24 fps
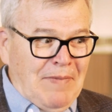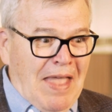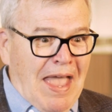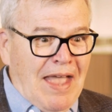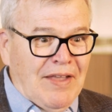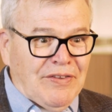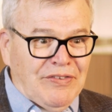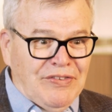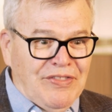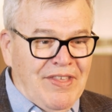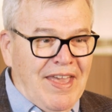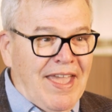
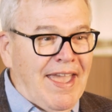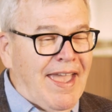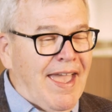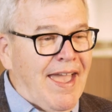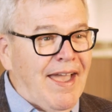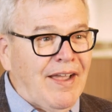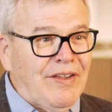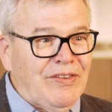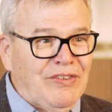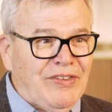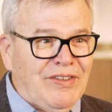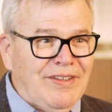as they
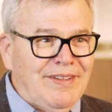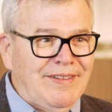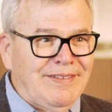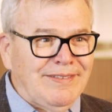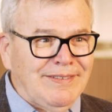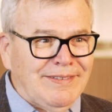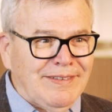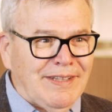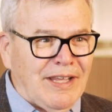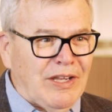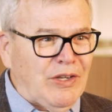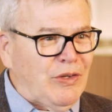exit,
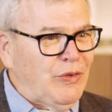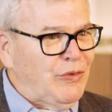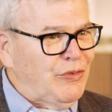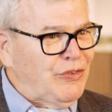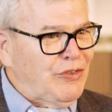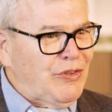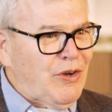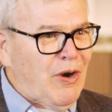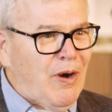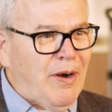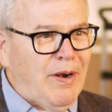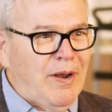they do
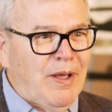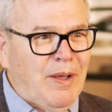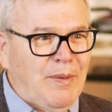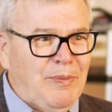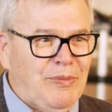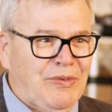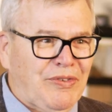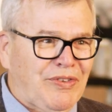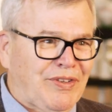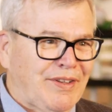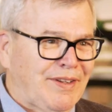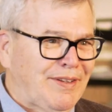
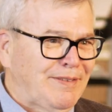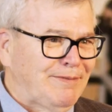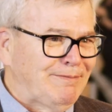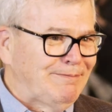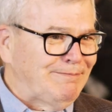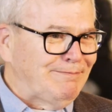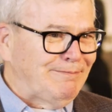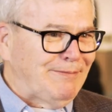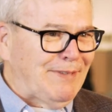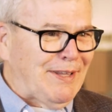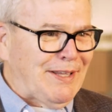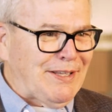startups and
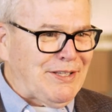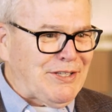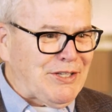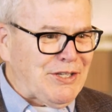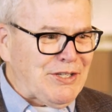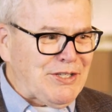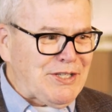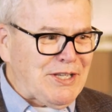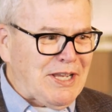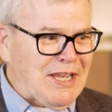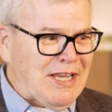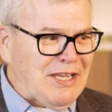it
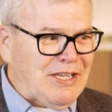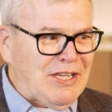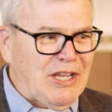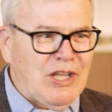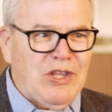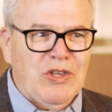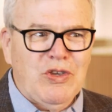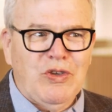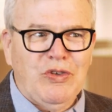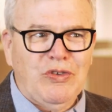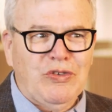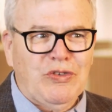just
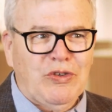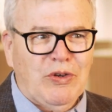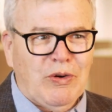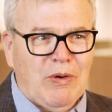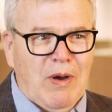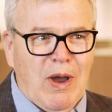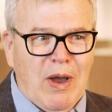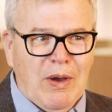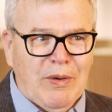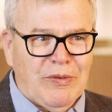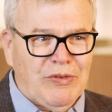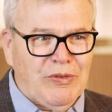continues to
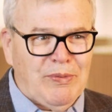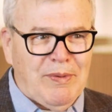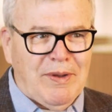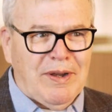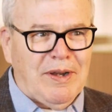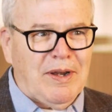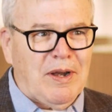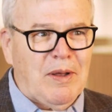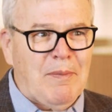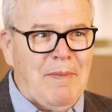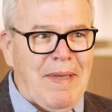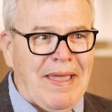grow. It's
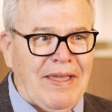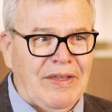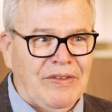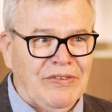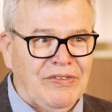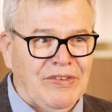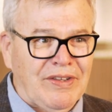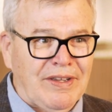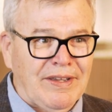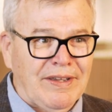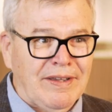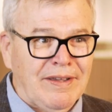been an
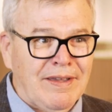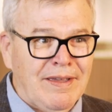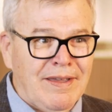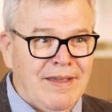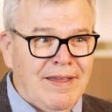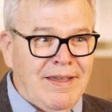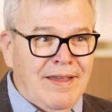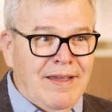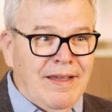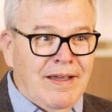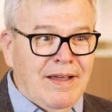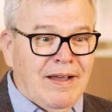amazing
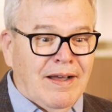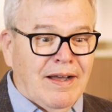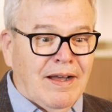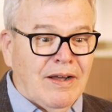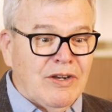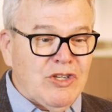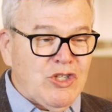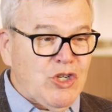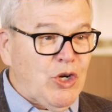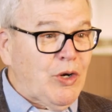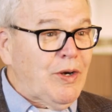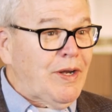
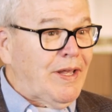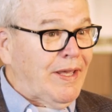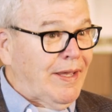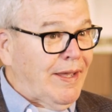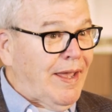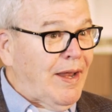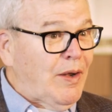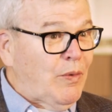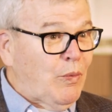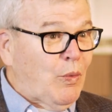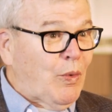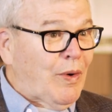
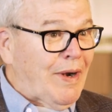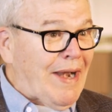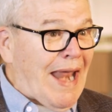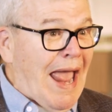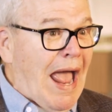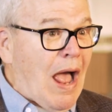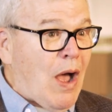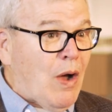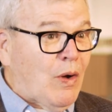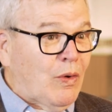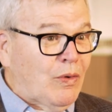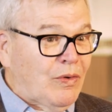journey and we're
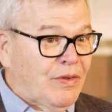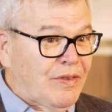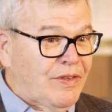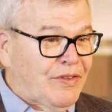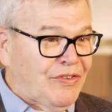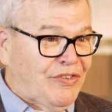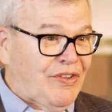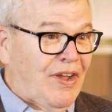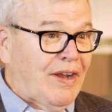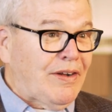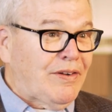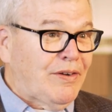now,
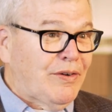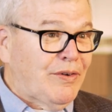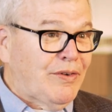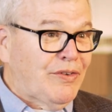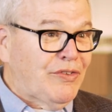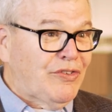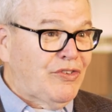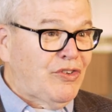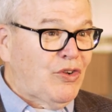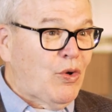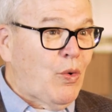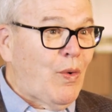the sector
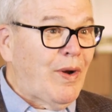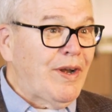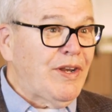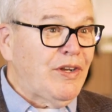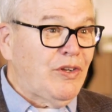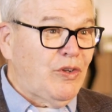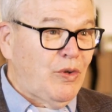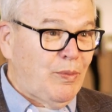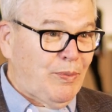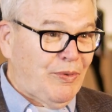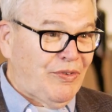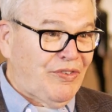is
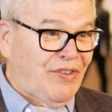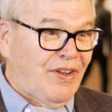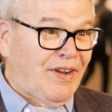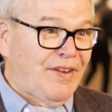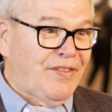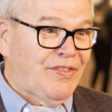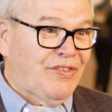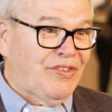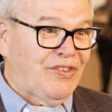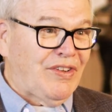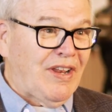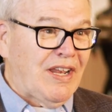
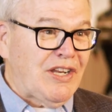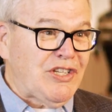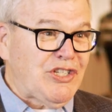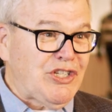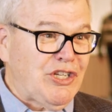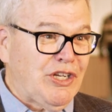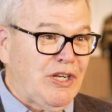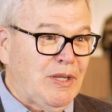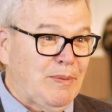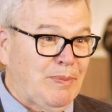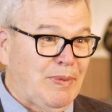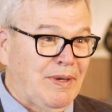22% of the state
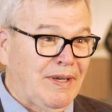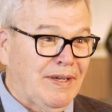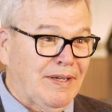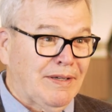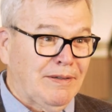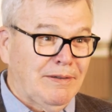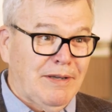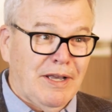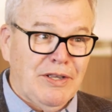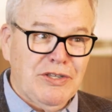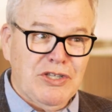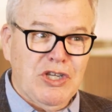
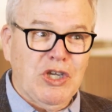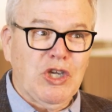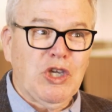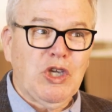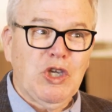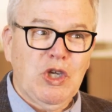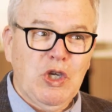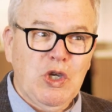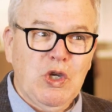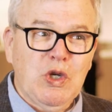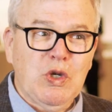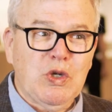GDP. It's a
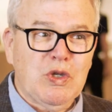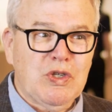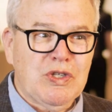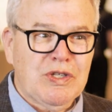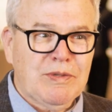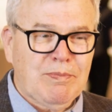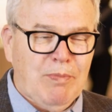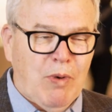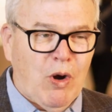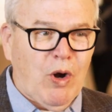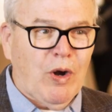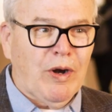
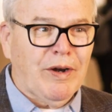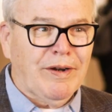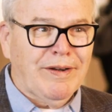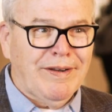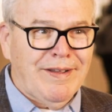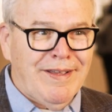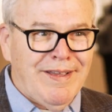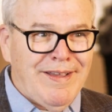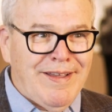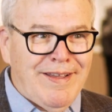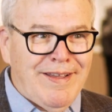huge part